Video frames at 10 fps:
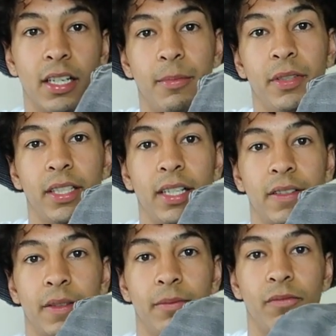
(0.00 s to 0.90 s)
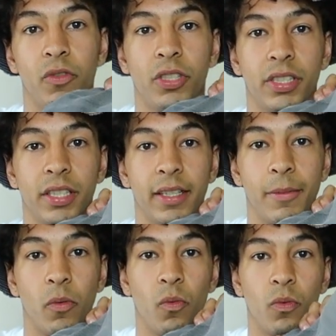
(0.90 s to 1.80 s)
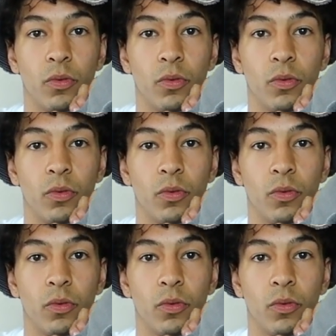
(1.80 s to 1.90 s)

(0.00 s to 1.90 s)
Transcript: Um, they got some, you can see they've been